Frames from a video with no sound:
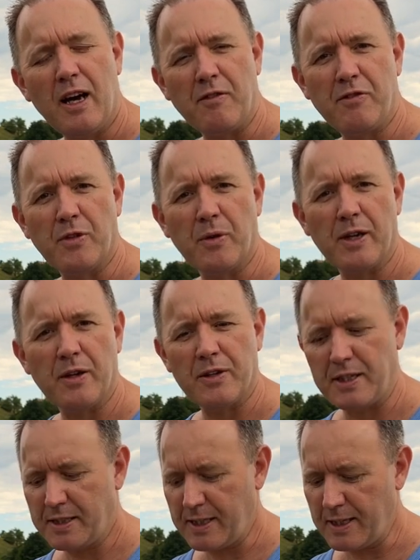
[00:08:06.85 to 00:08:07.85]
and falling
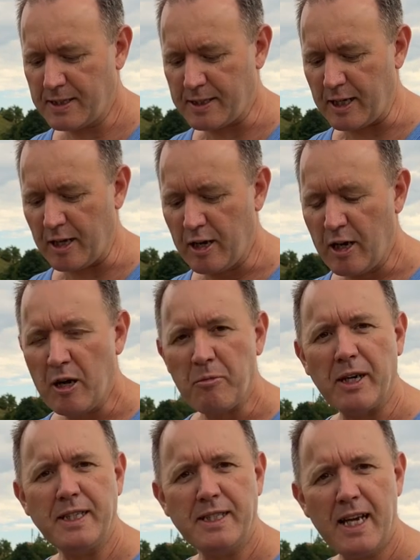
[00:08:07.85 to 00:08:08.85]
on the sensor
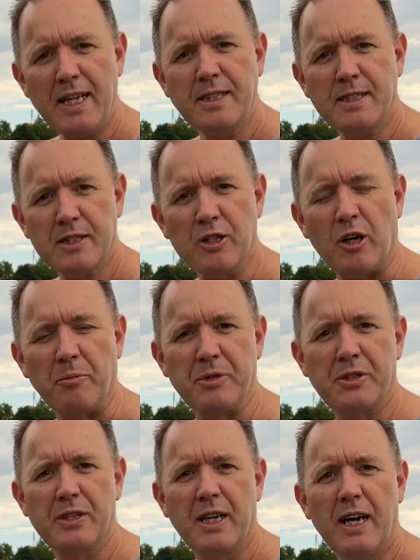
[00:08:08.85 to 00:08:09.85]
by 10
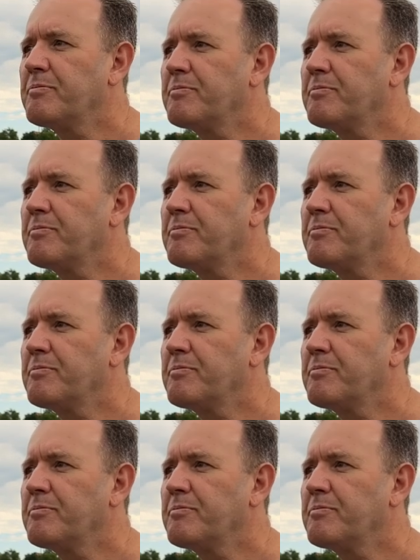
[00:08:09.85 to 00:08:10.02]
stops.